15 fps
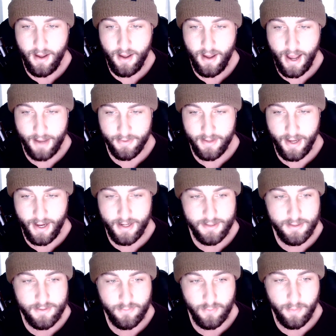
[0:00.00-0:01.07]

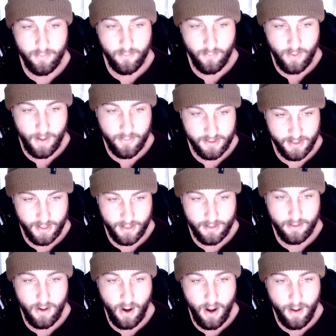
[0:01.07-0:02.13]
Aldehydes represent
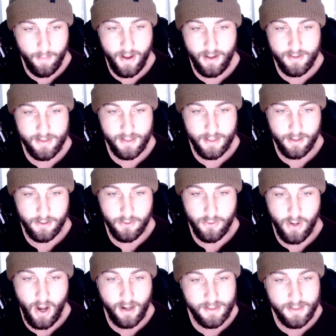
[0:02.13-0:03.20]
compounds that include
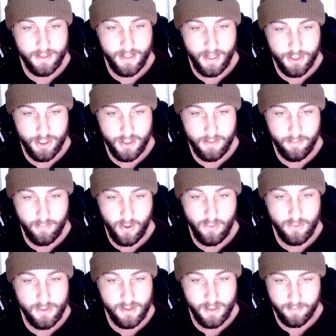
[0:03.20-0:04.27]

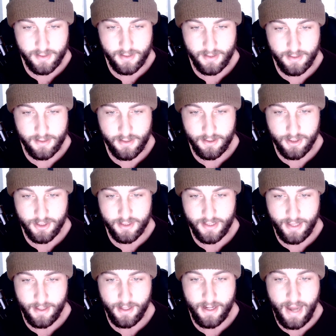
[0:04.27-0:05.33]
oxidation-prone substances such as
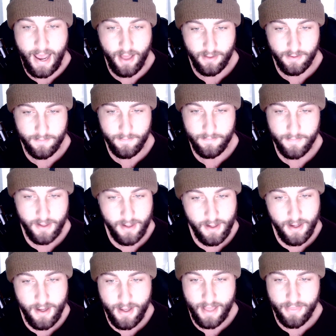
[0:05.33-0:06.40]
ethanal.
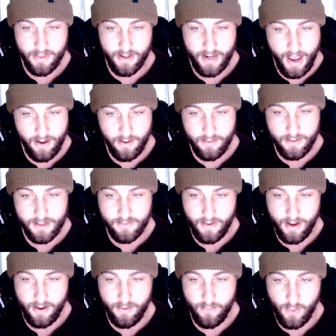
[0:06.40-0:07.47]
Ethanal is
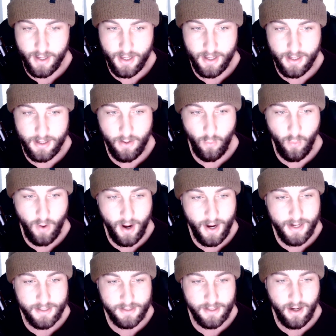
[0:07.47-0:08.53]
found when
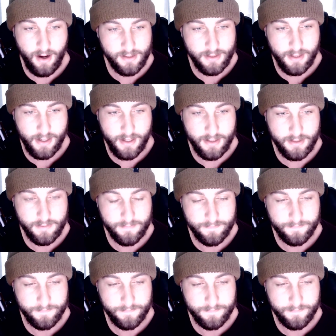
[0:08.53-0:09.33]
wine is oxidized.